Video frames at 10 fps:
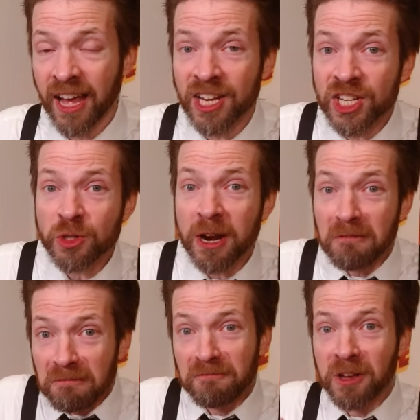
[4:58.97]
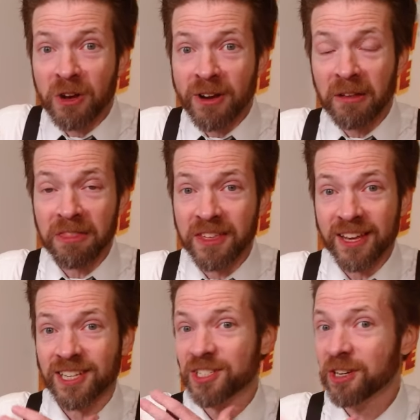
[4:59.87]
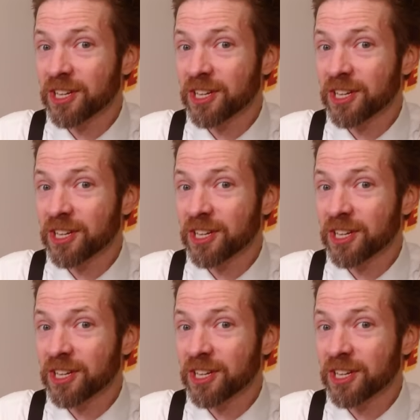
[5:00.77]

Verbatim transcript: and just try to figure out things as you